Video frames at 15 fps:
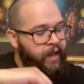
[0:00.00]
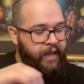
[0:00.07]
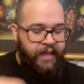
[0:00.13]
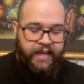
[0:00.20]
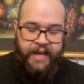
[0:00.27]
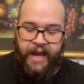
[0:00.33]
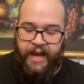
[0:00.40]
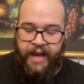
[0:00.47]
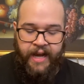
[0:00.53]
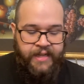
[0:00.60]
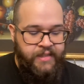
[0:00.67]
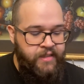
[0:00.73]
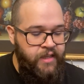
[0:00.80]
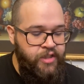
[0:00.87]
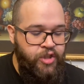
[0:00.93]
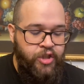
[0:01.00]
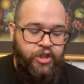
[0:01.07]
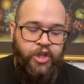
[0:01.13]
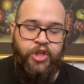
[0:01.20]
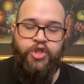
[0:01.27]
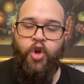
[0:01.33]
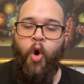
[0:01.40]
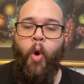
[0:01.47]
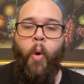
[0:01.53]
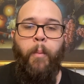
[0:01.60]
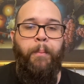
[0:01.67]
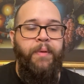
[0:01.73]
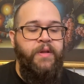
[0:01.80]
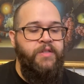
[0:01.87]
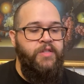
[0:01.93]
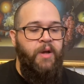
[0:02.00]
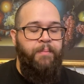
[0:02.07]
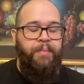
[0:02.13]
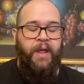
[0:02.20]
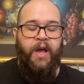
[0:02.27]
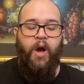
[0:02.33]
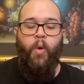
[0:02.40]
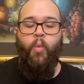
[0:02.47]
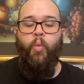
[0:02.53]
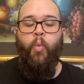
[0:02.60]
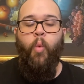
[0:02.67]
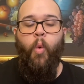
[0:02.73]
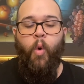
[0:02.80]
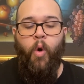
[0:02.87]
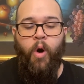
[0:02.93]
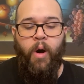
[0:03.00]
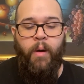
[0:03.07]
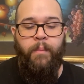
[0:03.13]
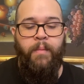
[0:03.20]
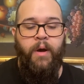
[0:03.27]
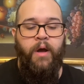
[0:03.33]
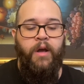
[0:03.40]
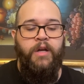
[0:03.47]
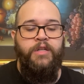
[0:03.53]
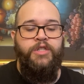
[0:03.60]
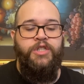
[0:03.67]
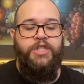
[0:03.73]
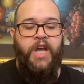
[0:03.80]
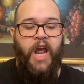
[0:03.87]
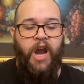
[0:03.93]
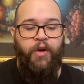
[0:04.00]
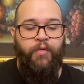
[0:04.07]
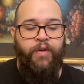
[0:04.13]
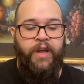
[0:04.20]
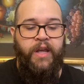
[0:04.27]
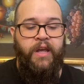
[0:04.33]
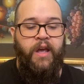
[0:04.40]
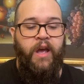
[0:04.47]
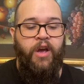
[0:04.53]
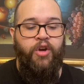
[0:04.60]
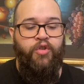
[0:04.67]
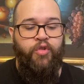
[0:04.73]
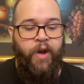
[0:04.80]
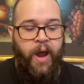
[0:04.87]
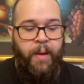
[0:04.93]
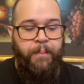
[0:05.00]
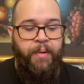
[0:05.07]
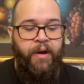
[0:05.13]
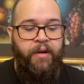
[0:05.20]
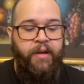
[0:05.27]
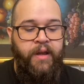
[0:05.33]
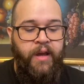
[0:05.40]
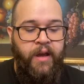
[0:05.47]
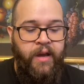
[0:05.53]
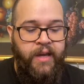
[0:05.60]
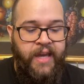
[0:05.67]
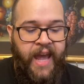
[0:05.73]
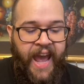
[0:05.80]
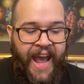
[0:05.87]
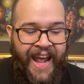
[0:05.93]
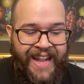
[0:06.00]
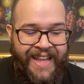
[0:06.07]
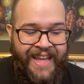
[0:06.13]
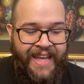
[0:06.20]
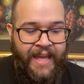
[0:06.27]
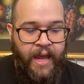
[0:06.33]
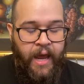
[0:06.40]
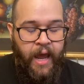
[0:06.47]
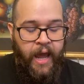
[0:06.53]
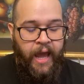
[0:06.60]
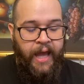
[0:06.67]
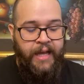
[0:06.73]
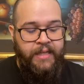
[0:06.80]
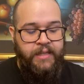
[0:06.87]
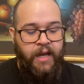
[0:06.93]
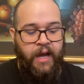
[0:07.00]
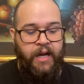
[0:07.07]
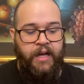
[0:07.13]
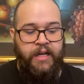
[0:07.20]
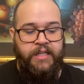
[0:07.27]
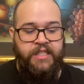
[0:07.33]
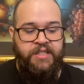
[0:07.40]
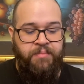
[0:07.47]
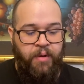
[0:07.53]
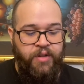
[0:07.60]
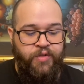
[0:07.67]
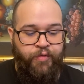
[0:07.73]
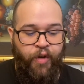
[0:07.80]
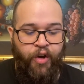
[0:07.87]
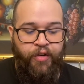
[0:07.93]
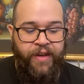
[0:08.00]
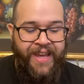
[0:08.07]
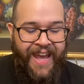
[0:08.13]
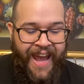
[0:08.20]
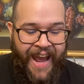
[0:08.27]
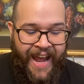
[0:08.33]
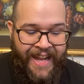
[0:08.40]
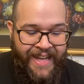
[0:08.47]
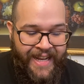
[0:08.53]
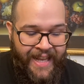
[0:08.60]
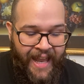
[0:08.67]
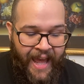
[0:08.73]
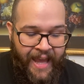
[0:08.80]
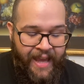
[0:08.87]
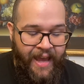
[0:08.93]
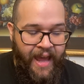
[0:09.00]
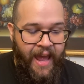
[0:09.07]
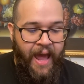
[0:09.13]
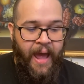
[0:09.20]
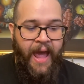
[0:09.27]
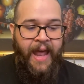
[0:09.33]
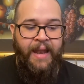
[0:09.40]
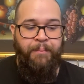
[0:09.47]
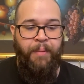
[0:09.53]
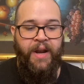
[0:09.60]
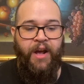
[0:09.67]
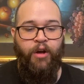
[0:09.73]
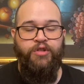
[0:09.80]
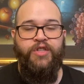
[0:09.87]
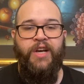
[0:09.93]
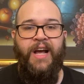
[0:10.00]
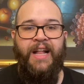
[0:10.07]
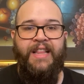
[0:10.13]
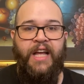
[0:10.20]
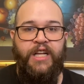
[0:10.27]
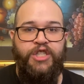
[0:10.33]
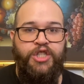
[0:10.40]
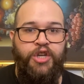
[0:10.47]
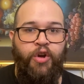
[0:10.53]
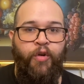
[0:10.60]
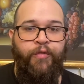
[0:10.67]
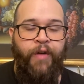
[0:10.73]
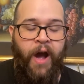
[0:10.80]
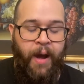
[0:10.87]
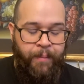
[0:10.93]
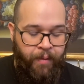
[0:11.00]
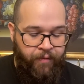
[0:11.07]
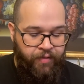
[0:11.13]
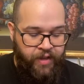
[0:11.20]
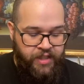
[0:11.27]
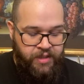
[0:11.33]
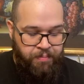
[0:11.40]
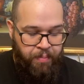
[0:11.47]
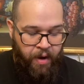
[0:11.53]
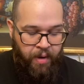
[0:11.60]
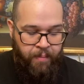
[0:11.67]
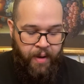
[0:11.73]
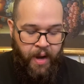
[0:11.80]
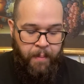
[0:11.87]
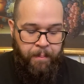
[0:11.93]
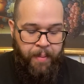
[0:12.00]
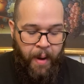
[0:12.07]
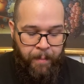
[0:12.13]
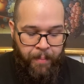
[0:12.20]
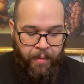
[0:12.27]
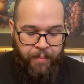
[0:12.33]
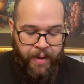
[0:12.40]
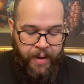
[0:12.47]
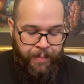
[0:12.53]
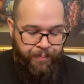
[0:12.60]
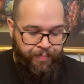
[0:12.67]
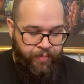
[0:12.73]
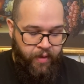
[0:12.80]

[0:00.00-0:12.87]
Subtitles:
Yeah, guys, this just opens up like a warm cherry cranberry candy. It smells very candy-like, but it also got that chill vibe of the spearmint and peppermint.